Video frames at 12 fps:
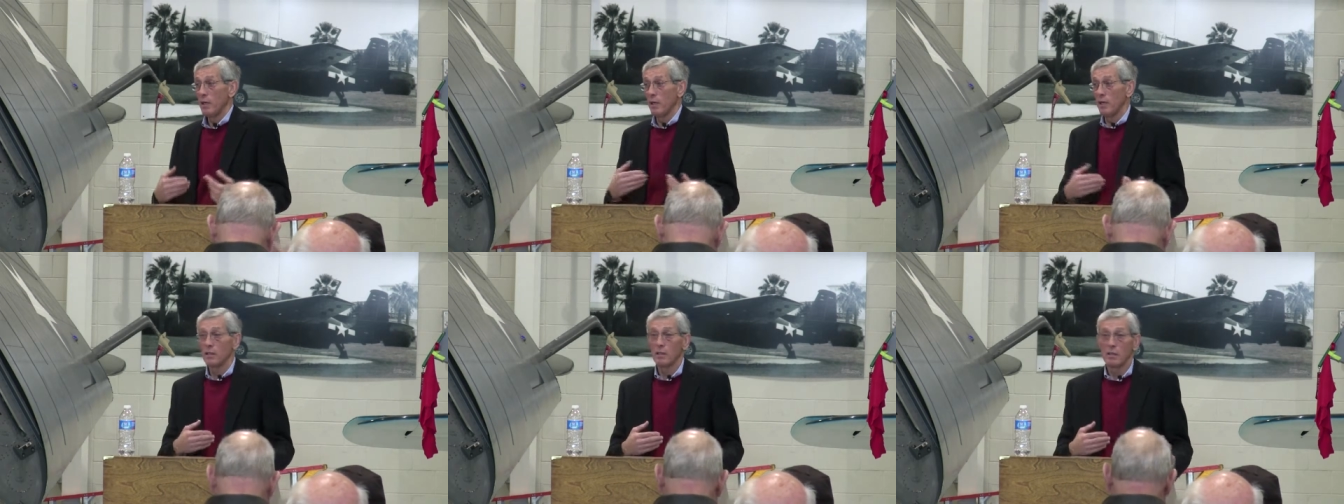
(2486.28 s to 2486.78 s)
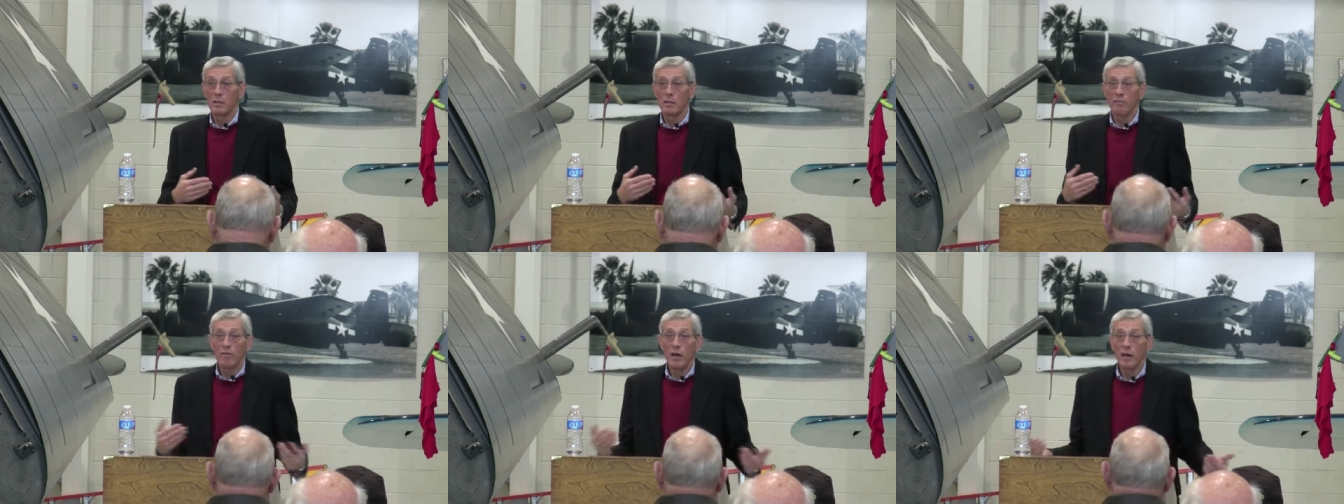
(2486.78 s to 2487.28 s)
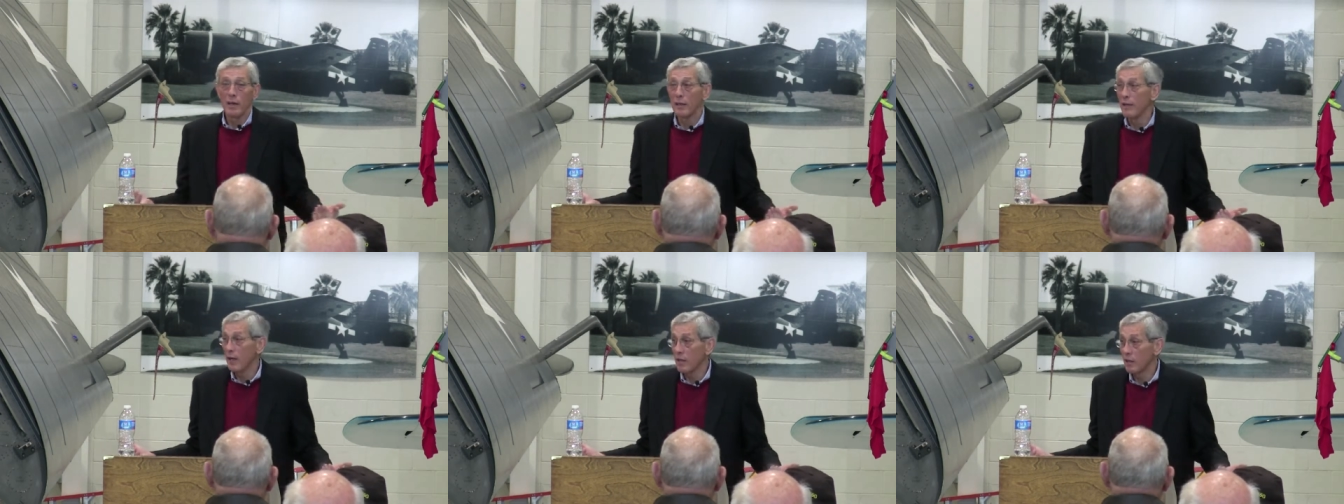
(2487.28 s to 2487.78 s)
in it to fly
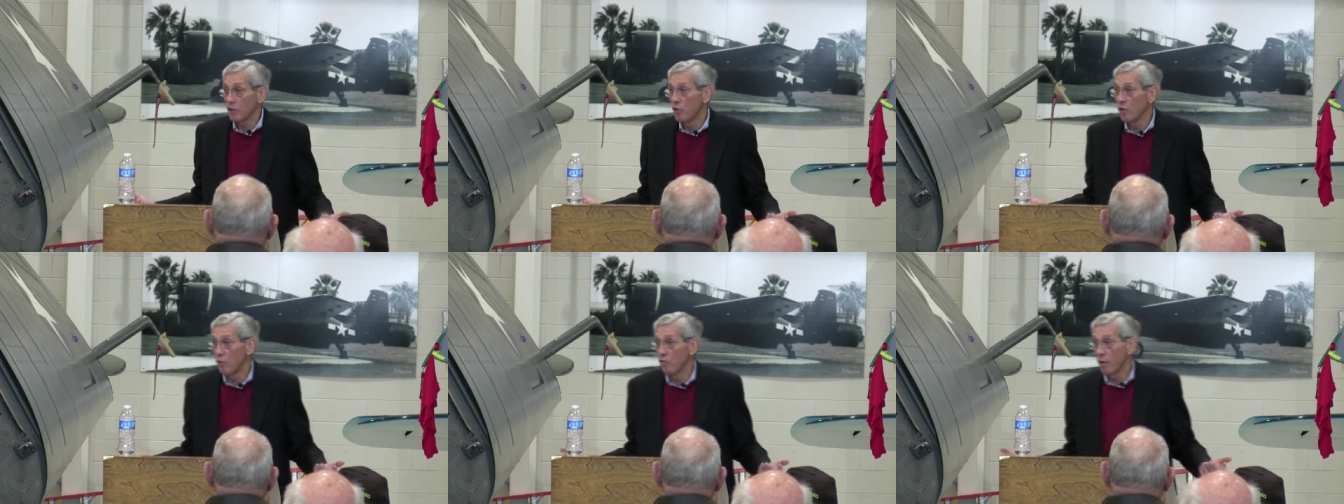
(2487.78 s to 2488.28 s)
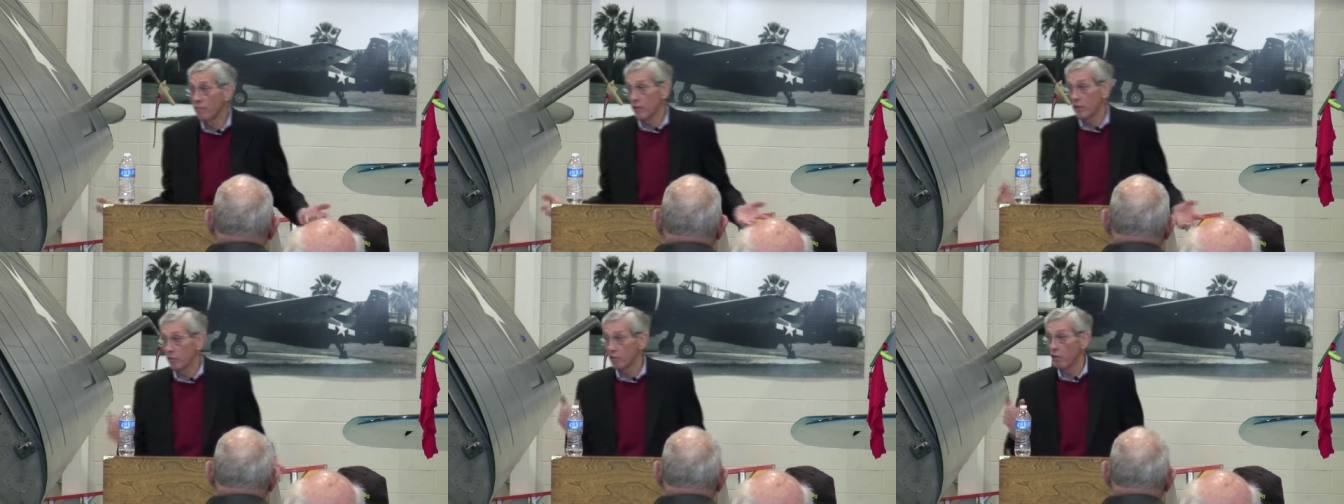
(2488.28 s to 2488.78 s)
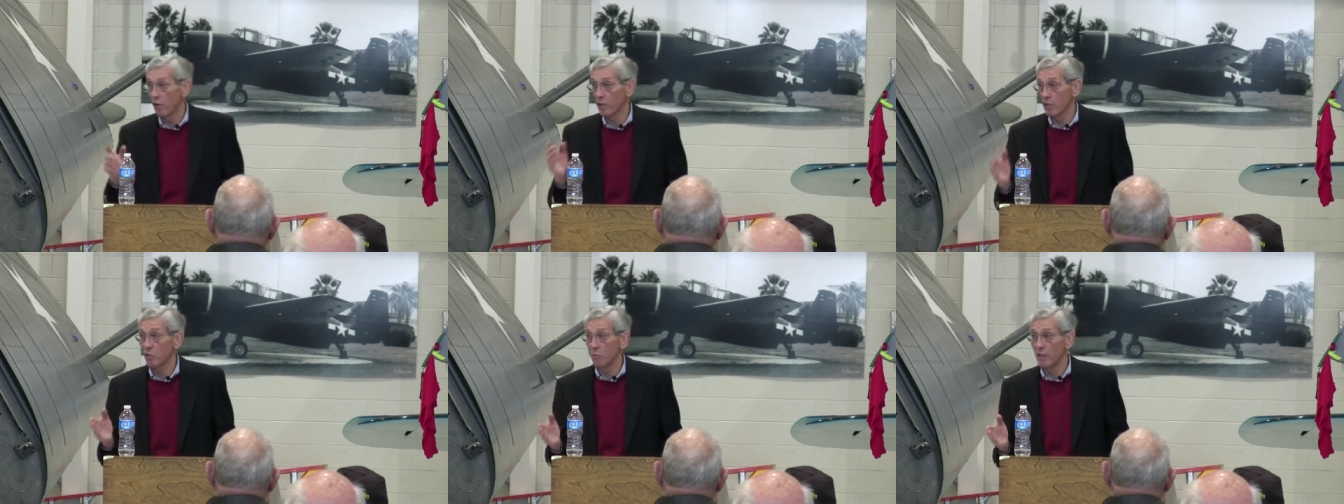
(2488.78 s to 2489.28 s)
at 92 roughly is the
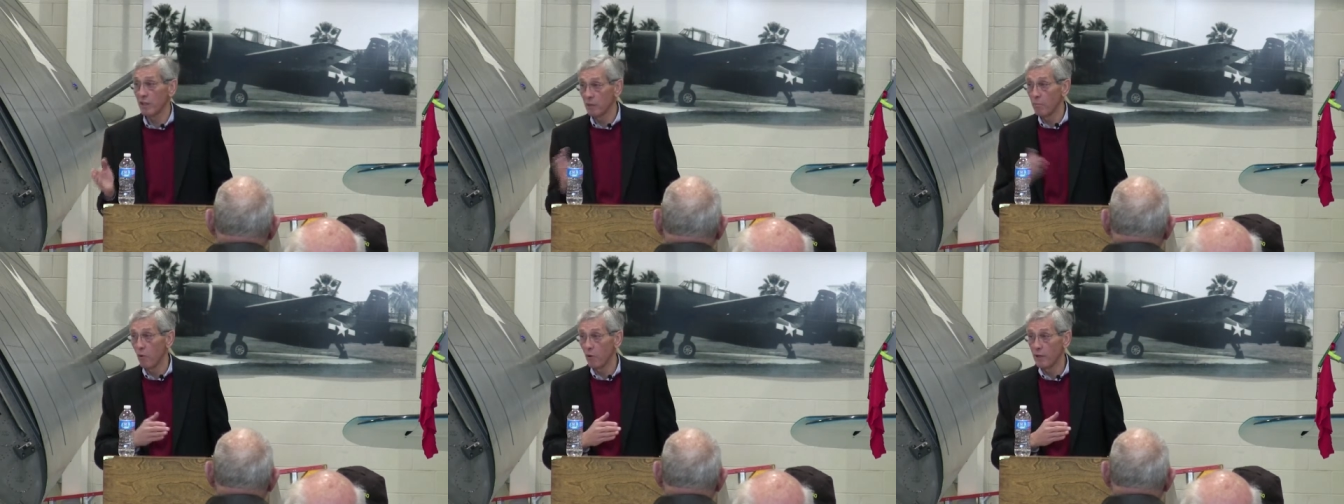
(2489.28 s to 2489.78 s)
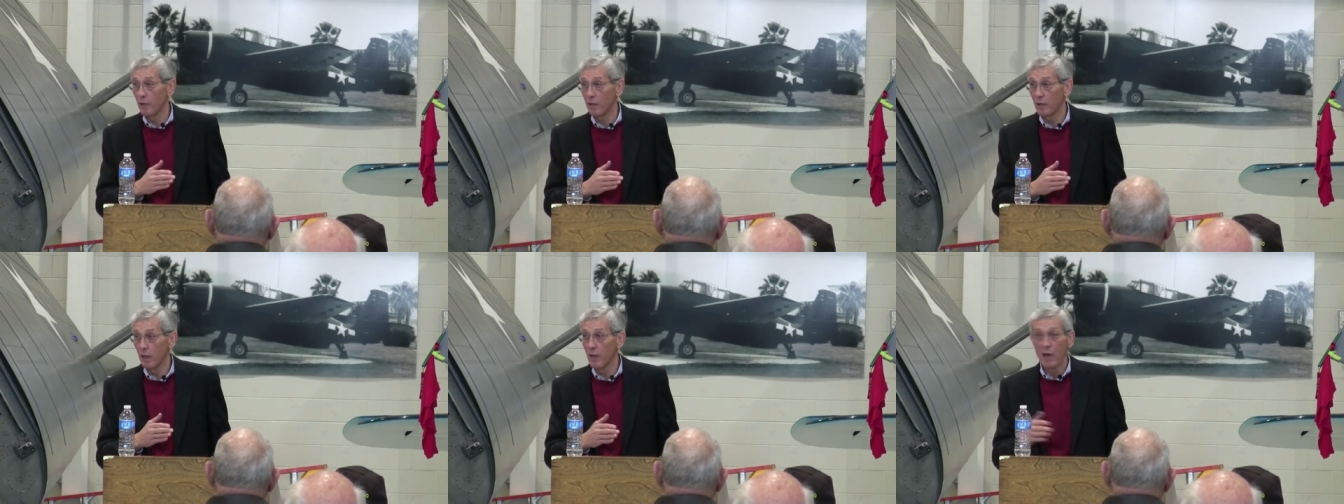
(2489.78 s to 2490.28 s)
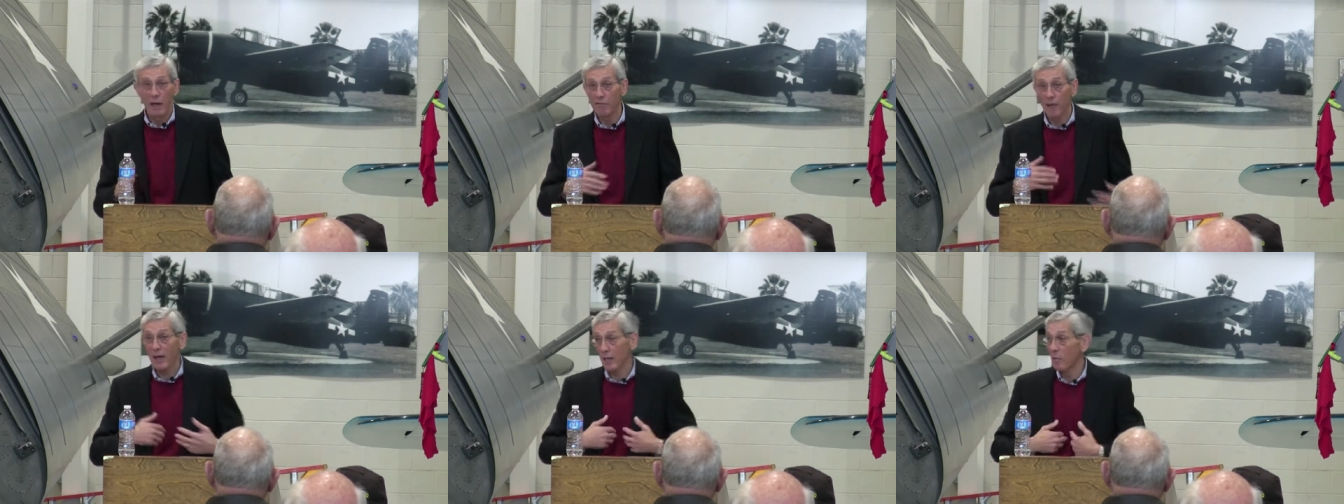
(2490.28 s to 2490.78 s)
target speed aboard the, uh,
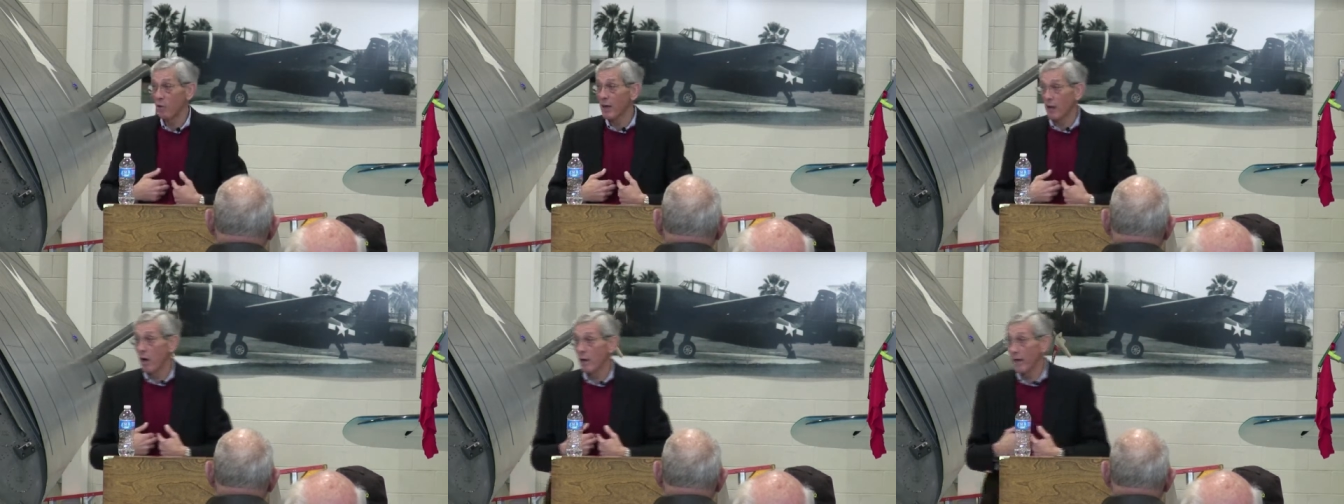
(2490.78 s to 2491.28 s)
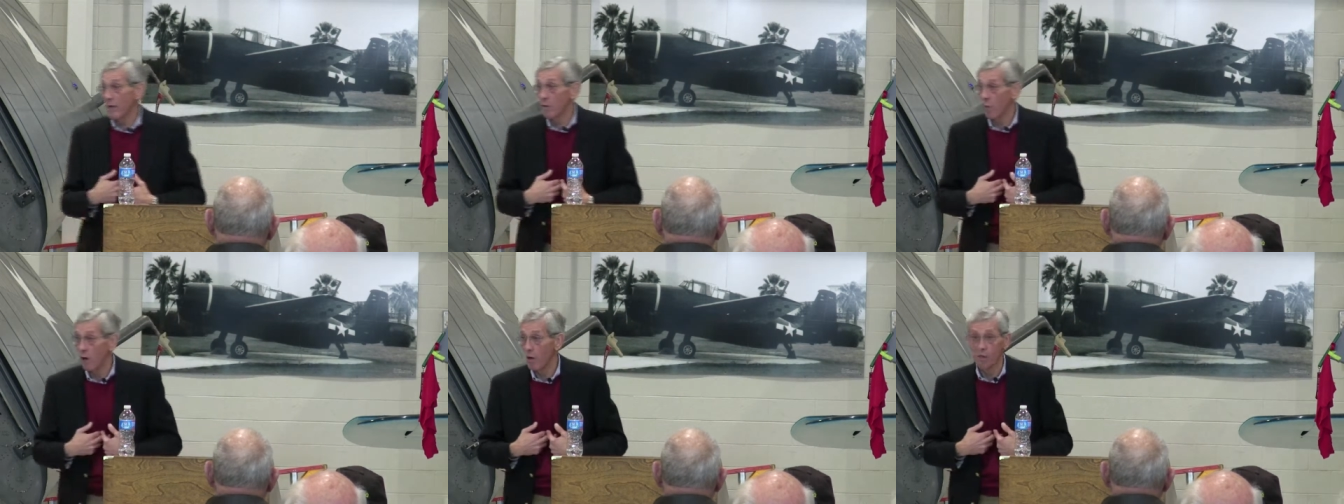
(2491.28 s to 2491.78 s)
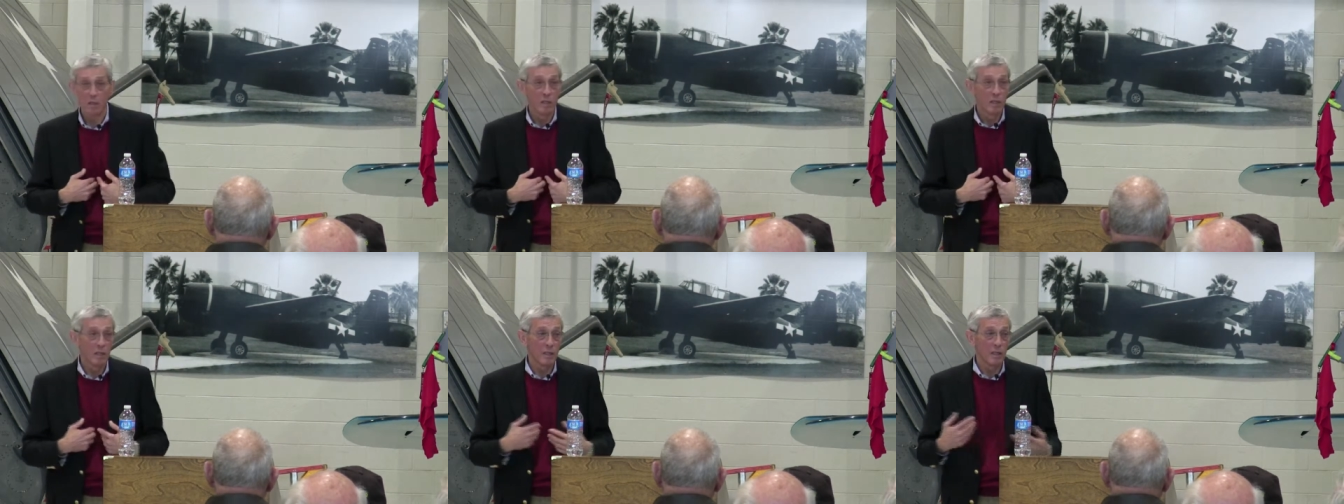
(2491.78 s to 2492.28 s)
in fact, when I carqualed
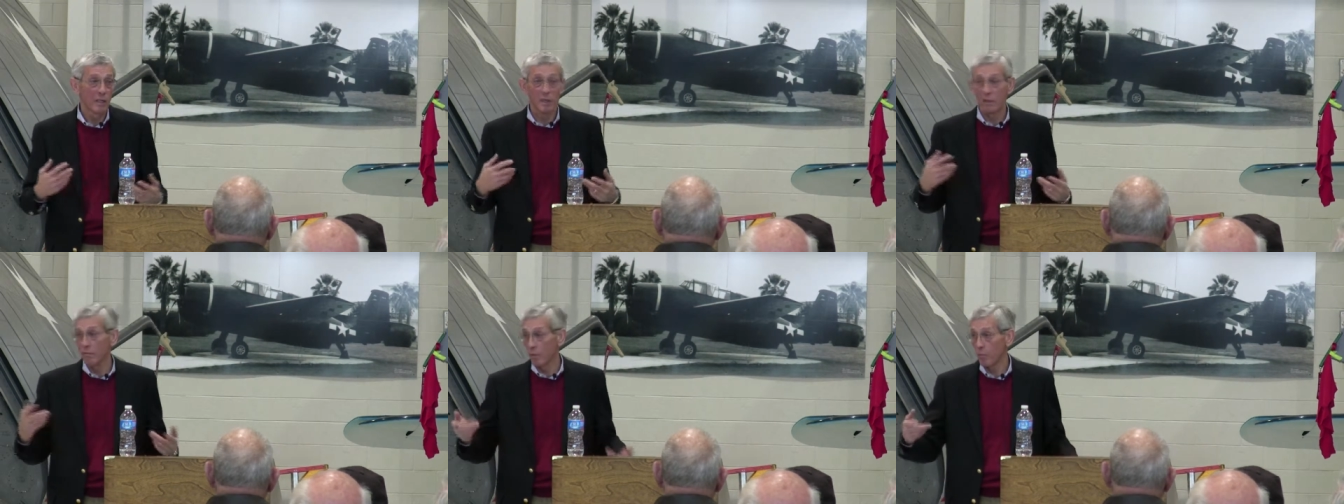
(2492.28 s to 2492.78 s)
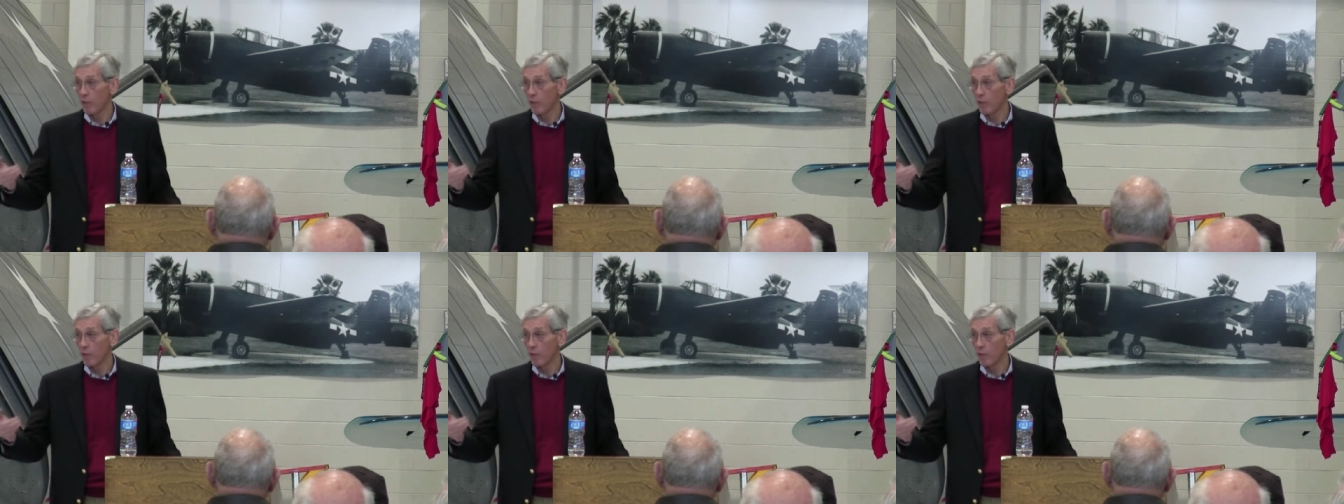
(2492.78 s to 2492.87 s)
in, in the